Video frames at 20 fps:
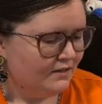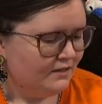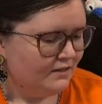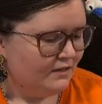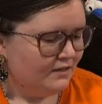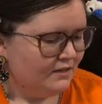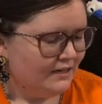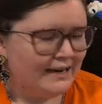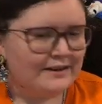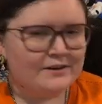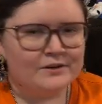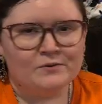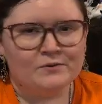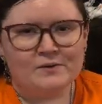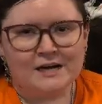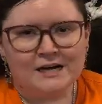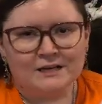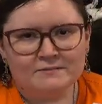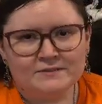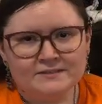and her
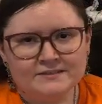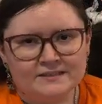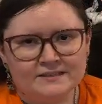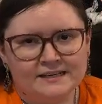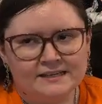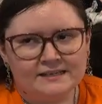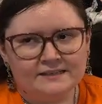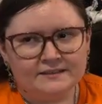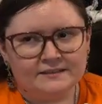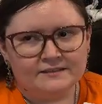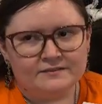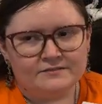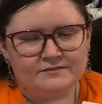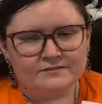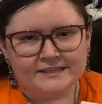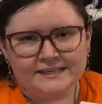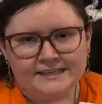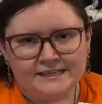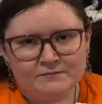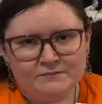mom is like
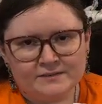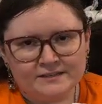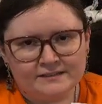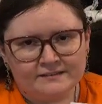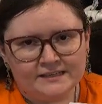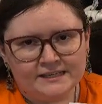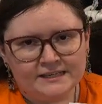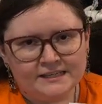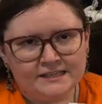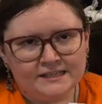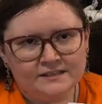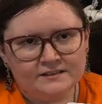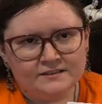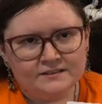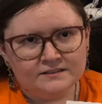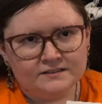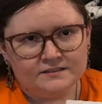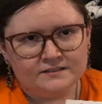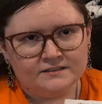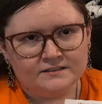vehemently
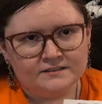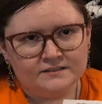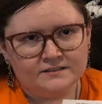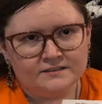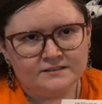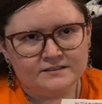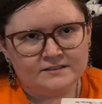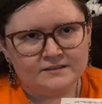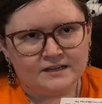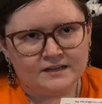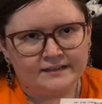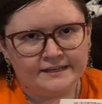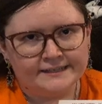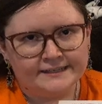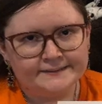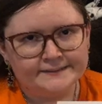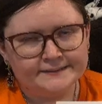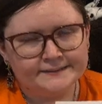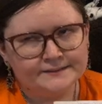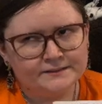
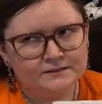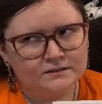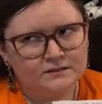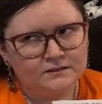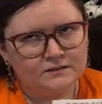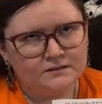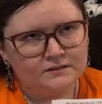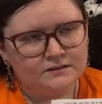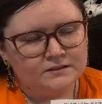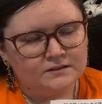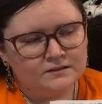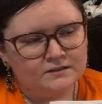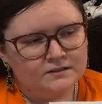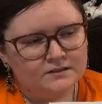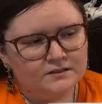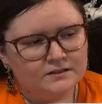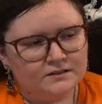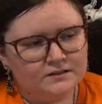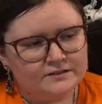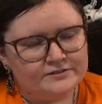like
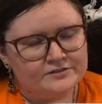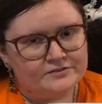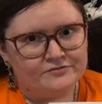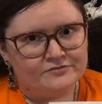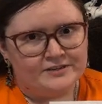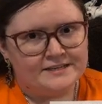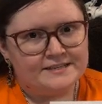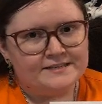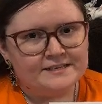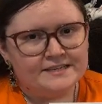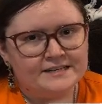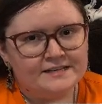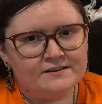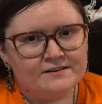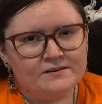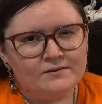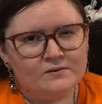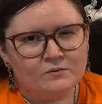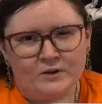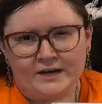
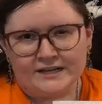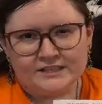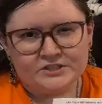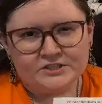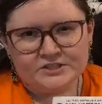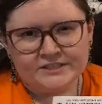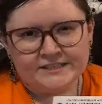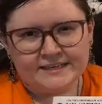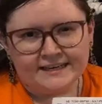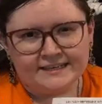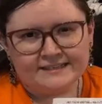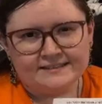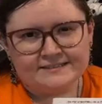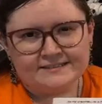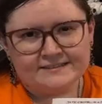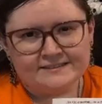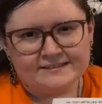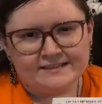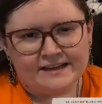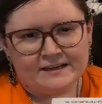defending why she
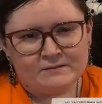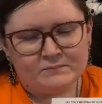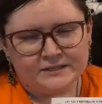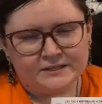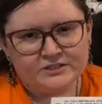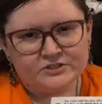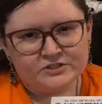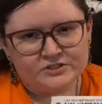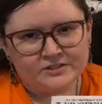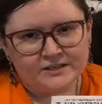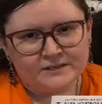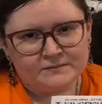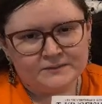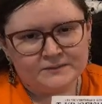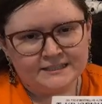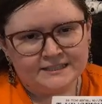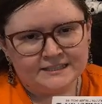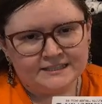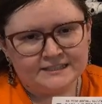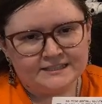has that picture up
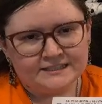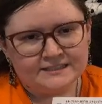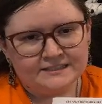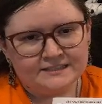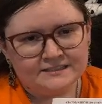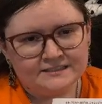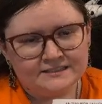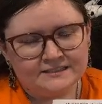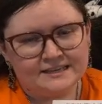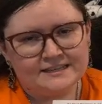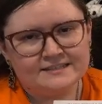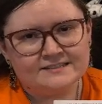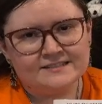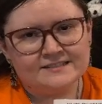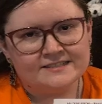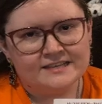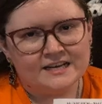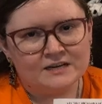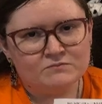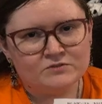again, and
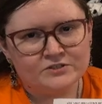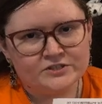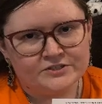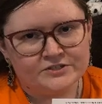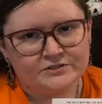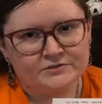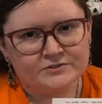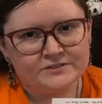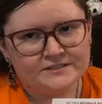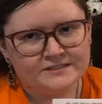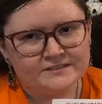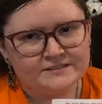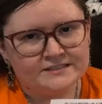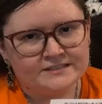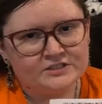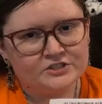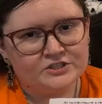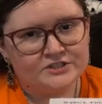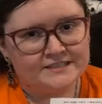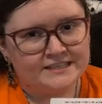Sam just notices that
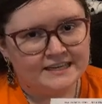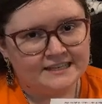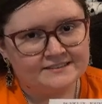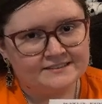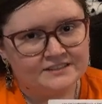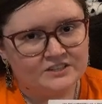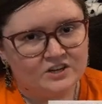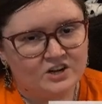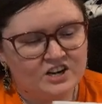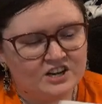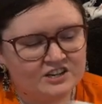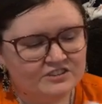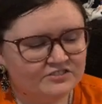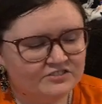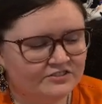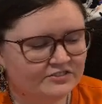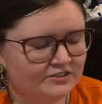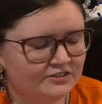she's acting off.